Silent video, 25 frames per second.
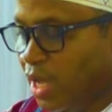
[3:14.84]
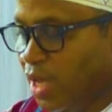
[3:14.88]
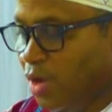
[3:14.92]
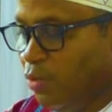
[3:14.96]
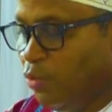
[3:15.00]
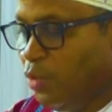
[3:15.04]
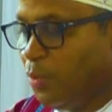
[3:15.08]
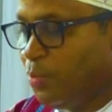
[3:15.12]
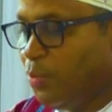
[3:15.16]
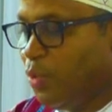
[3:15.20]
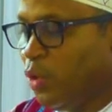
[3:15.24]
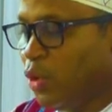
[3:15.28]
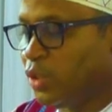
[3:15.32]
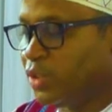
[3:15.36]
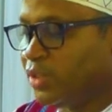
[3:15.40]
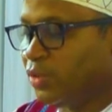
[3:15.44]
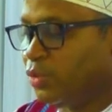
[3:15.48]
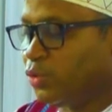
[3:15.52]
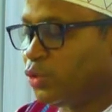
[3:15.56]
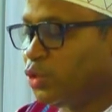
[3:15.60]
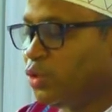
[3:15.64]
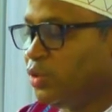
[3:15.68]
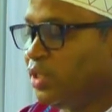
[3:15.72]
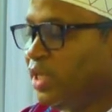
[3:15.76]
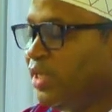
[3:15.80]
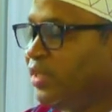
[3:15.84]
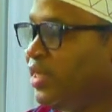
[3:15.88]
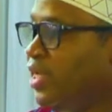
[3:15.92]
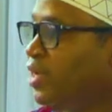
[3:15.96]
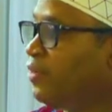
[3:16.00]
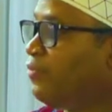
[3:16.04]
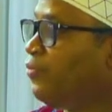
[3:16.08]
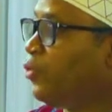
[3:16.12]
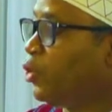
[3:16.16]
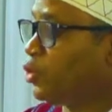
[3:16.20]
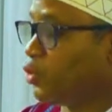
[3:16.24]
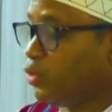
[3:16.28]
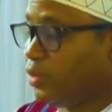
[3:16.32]
We pause today,
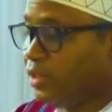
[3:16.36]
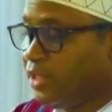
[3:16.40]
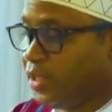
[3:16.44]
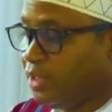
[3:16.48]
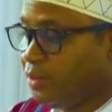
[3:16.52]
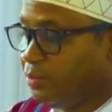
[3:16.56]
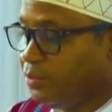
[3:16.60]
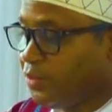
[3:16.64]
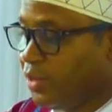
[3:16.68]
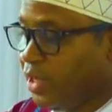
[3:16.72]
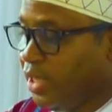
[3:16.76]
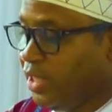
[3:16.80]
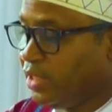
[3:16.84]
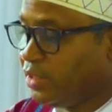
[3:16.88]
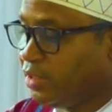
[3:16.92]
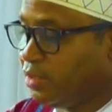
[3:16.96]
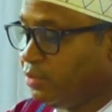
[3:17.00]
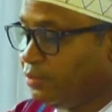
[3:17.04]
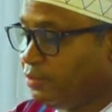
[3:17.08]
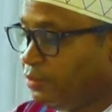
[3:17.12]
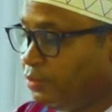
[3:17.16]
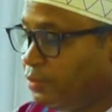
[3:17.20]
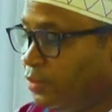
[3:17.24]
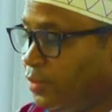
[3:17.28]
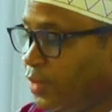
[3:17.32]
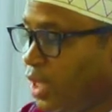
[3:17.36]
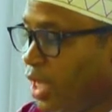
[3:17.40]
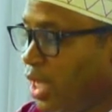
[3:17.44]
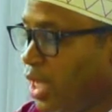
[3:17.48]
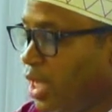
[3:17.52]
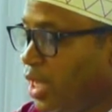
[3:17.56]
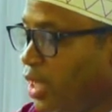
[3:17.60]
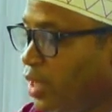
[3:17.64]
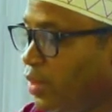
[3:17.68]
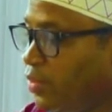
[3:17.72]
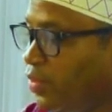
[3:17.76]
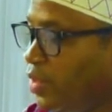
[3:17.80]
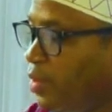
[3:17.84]
therefore, to celebrate
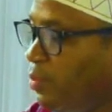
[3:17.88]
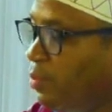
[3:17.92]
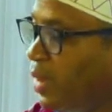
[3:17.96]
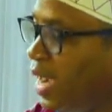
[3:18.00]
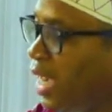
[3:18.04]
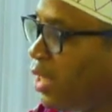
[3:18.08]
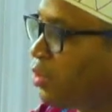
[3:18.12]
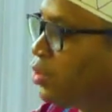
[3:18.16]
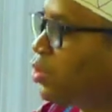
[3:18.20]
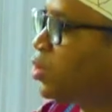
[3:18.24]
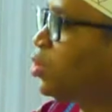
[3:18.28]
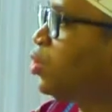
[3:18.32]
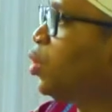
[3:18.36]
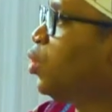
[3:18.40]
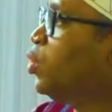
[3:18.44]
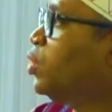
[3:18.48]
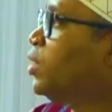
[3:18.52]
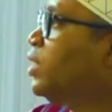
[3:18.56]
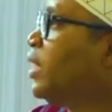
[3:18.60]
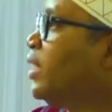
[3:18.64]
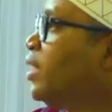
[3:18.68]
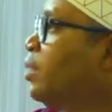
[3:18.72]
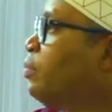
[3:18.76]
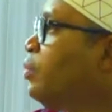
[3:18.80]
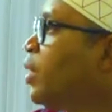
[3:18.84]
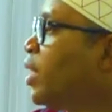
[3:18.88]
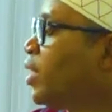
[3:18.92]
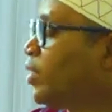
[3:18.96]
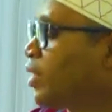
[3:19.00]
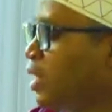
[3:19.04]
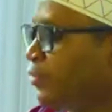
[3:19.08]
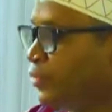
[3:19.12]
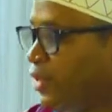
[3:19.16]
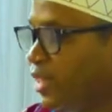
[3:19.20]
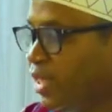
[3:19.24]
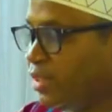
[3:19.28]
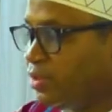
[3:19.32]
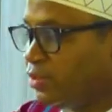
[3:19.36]
the milestones that the Ballarat
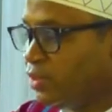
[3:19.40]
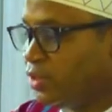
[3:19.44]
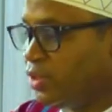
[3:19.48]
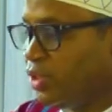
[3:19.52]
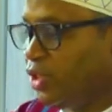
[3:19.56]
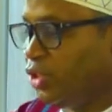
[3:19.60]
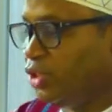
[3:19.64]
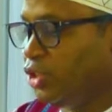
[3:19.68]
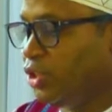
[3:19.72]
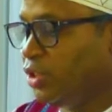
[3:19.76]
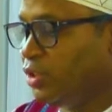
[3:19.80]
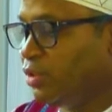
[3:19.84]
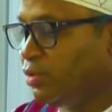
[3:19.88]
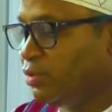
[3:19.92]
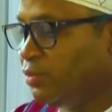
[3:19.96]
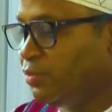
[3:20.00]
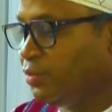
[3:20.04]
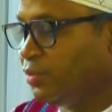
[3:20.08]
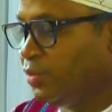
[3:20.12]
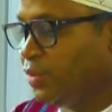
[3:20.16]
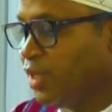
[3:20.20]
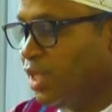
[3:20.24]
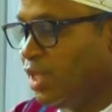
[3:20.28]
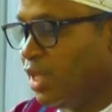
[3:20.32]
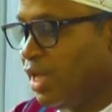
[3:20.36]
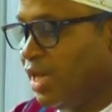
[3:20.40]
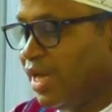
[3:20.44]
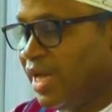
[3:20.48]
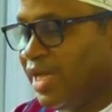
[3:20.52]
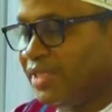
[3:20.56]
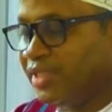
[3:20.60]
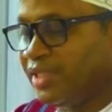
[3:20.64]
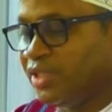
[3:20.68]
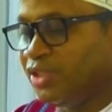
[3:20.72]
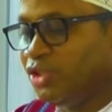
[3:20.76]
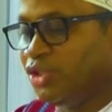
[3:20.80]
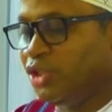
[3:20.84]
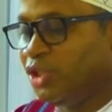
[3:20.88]
African Association
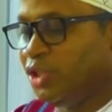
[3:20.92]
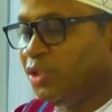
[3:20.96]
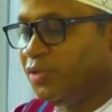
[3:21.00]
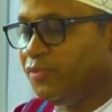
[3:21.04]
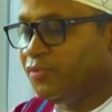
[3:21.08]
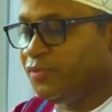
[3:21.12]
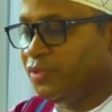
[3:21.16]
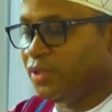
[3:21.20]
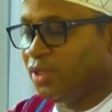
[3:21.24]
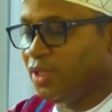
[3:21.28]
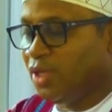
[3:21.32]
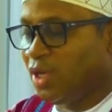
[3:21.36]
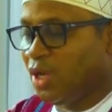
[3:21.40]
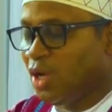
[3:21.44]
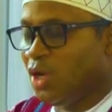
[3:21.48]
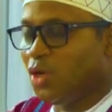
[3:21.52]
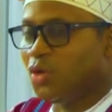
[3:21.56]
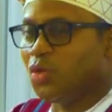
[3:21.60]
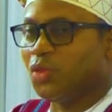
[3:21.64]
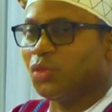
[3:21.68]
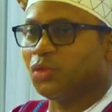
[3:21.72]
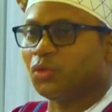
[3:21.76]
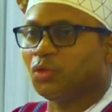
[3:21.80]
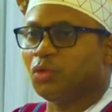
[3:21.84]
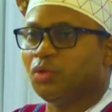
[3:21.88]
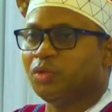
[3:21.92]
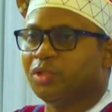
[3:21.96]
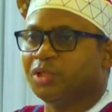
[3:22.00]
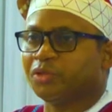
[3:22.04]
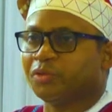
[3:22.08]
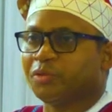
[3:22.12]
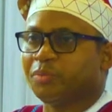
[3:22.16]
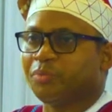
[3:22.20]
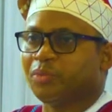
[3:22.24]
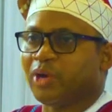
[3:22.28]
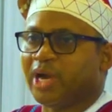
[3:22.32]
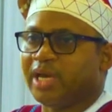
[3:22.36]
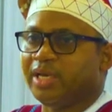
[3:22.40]
has achieved through the
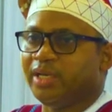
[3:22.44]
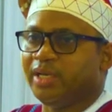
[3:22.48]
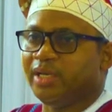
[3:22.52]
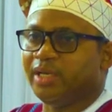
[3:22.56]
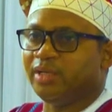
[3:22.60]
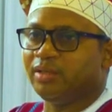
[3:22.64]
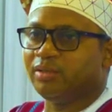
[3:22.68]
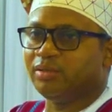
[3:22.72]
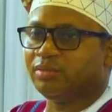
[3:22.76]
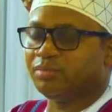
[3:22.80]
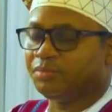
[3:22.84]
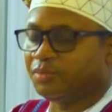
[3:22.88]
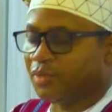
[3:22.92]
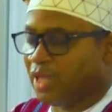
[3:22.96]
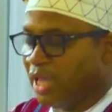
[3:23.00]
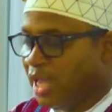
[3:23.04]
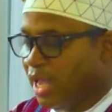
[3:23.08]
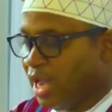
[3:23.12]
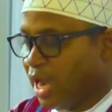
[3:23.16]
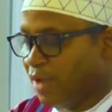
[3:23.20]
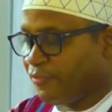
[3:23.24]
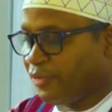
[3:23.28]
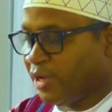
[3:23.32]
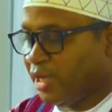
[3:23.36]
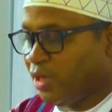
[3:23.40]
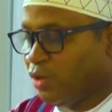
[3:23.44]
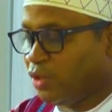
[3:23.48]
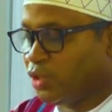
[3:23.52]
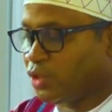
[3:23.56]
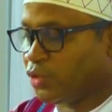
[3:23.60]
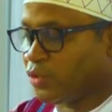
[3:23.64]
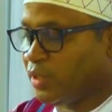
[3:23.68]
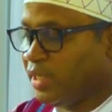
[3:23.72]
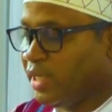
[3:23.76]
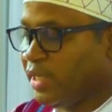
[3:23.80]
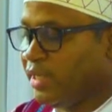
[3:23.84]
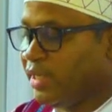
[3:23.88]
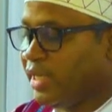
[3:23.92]
rebranding African
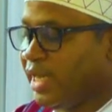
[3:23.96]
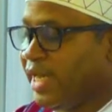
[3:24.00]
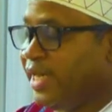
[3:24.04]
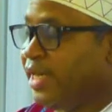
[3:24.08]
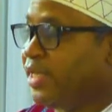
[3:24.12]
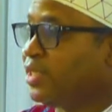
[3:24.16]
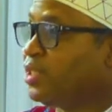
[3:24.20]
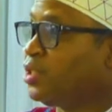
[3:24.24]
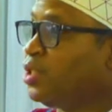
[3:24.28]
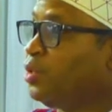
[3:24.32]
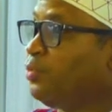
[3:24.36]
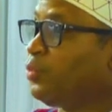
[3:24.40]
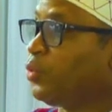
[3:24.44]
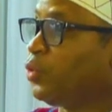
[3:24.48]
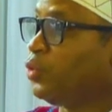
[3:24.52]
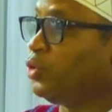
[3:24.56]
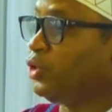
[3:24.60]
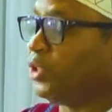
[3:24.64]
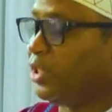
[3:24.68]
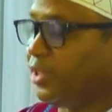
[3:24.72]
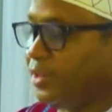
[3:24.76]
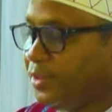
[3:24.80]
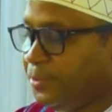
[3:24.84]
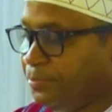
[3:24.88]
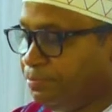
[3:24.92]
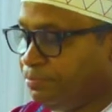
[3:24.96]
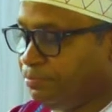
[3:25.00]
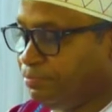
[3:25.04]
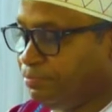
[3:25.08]
Australian Identity Project.